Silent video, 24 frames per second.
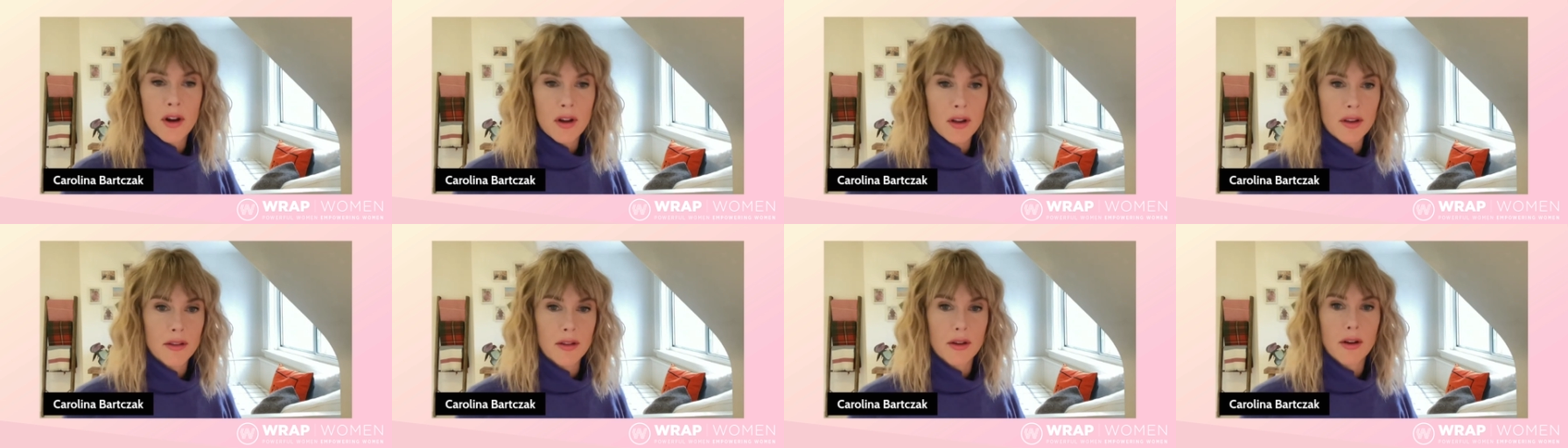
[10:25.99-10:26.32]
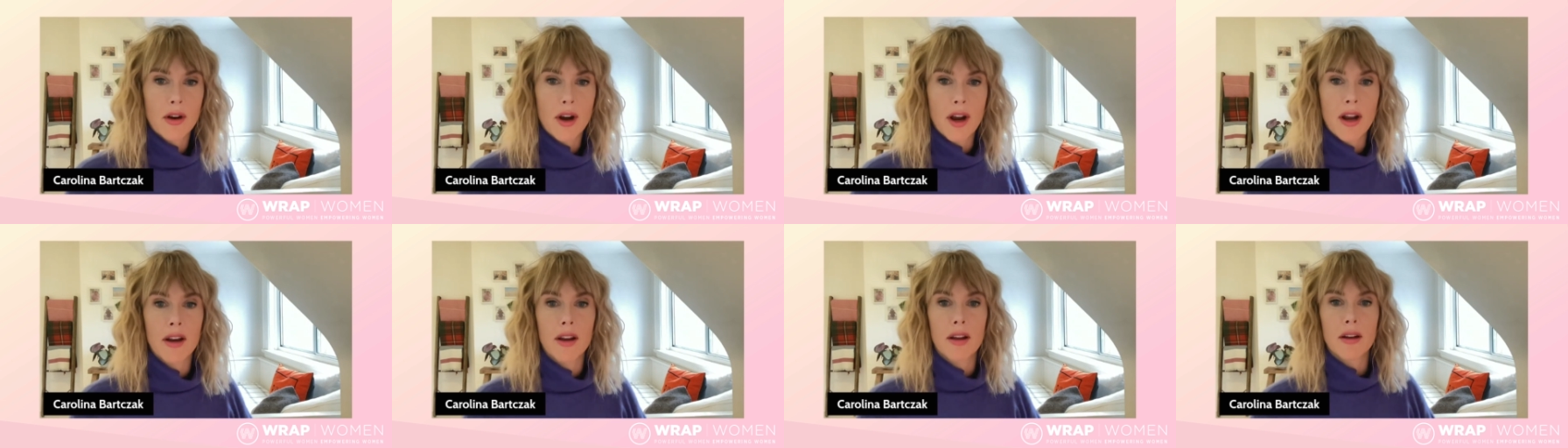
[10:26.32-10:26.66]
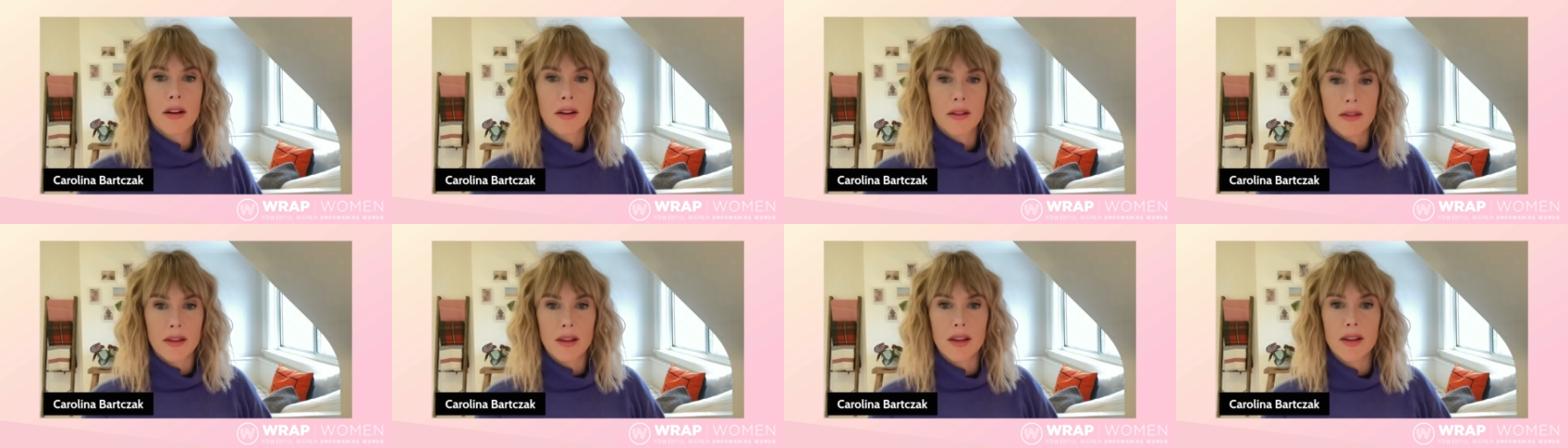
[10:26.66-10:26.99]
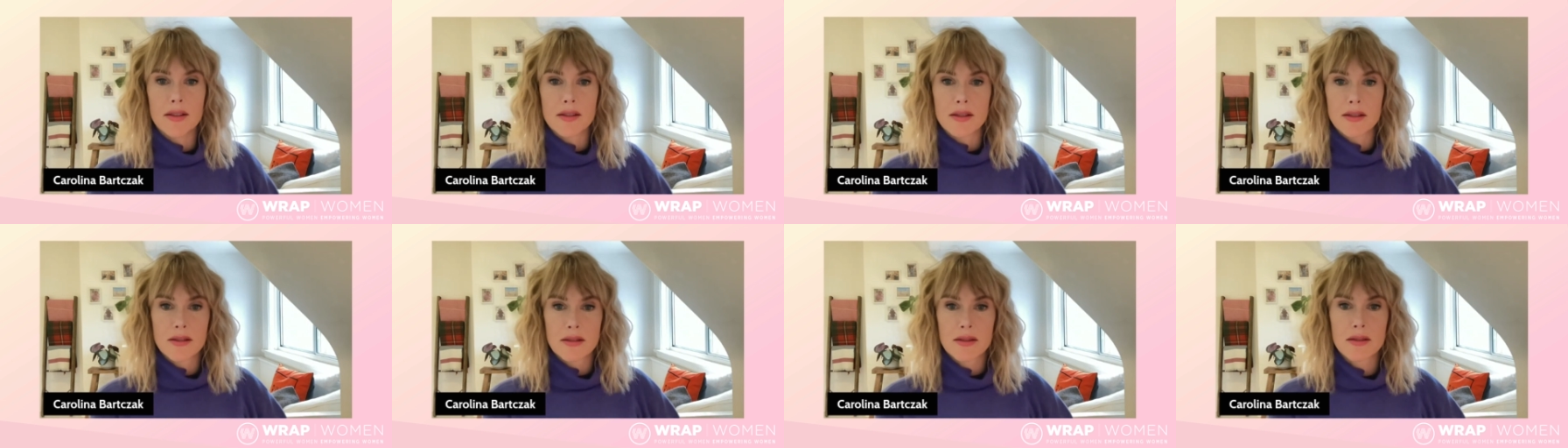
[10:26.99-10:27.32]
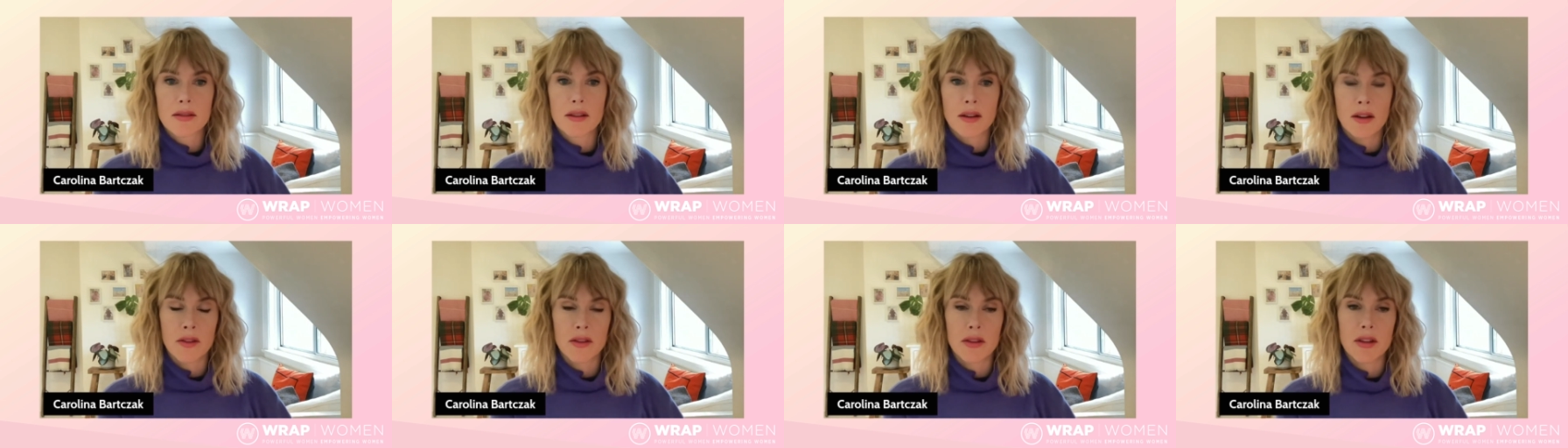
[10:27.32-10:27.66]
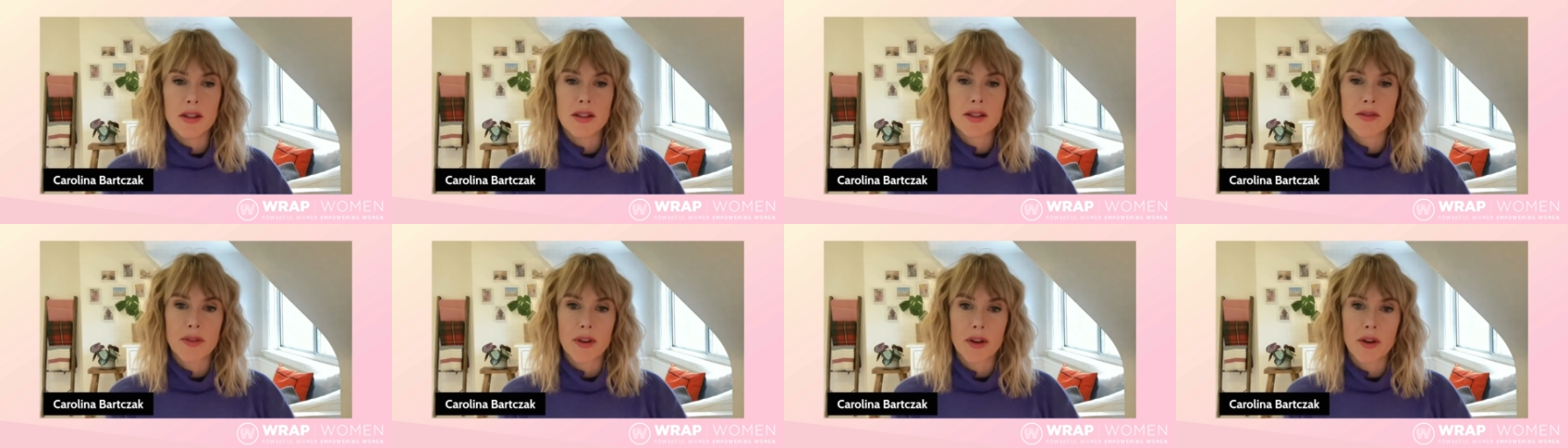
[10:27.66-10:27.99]
all the credit on these on
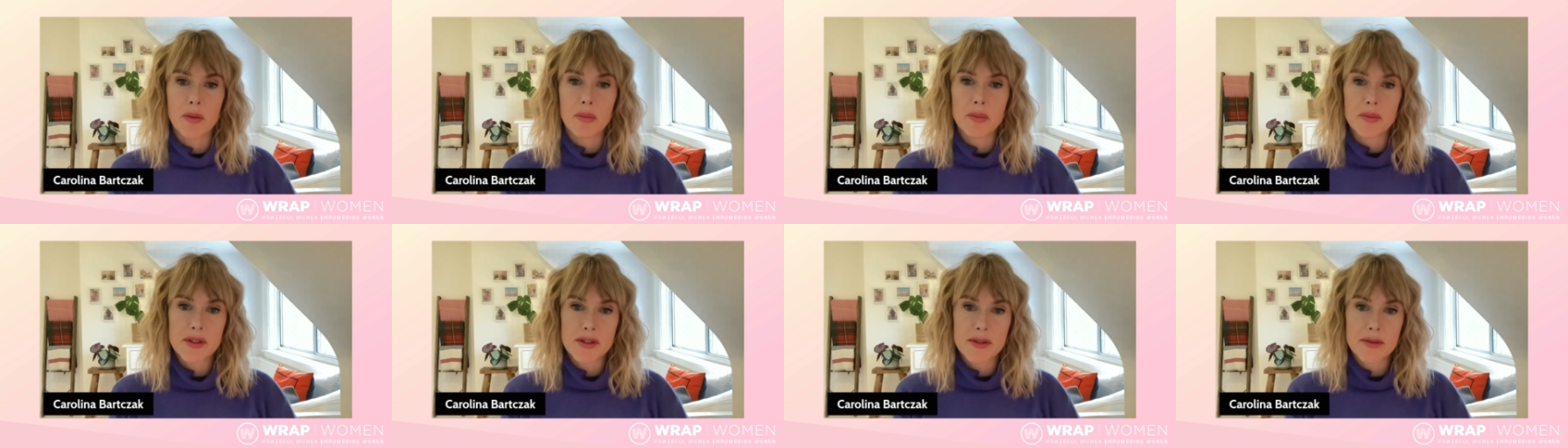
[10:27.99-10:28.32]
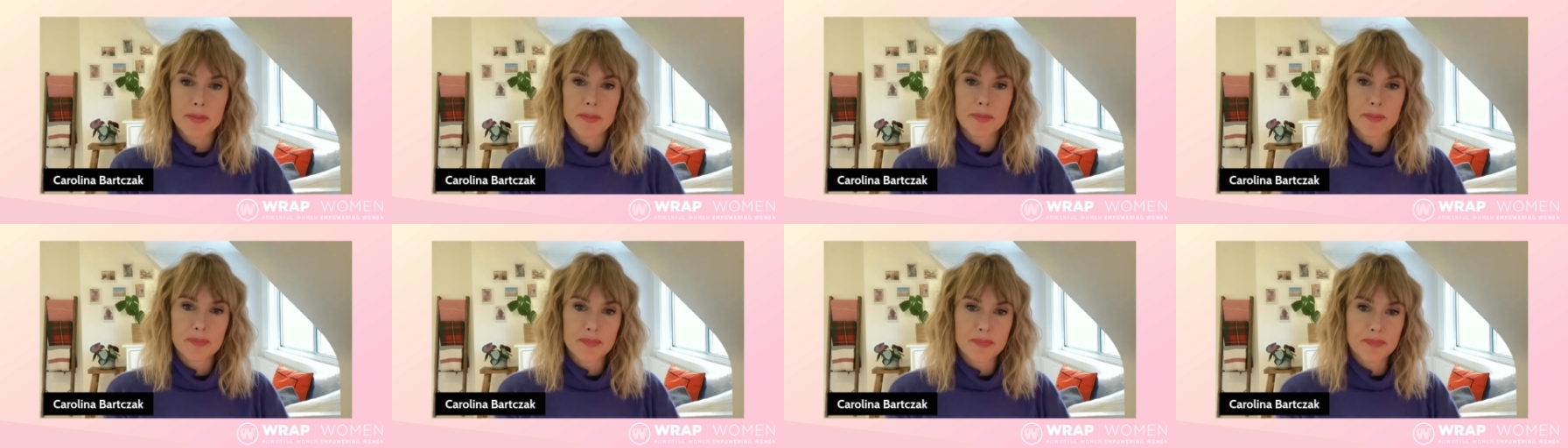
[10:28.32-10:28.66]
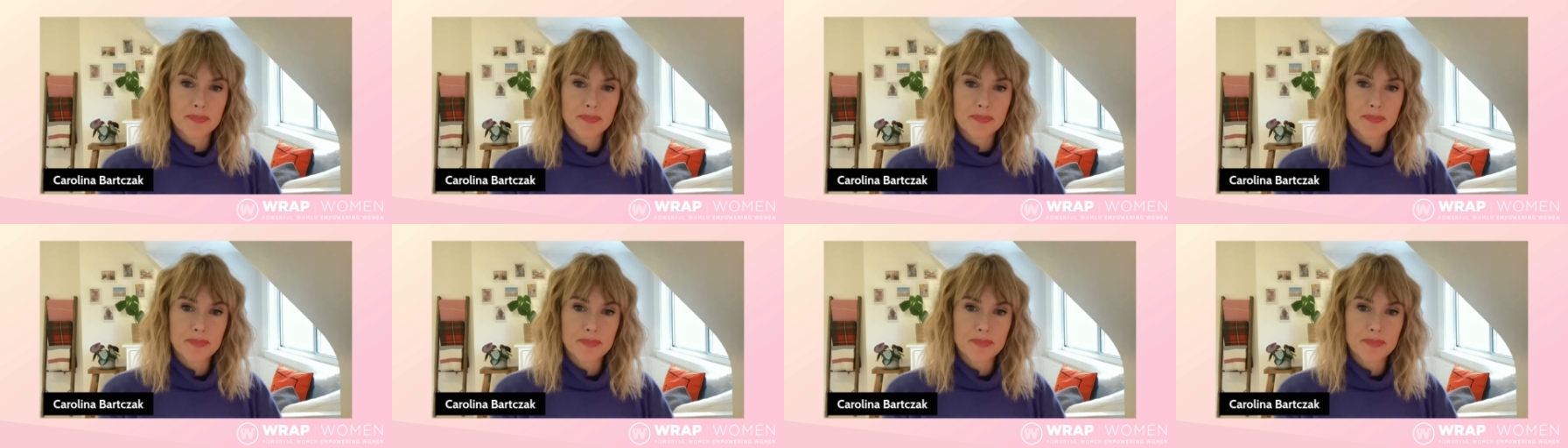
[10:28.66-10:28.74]
these films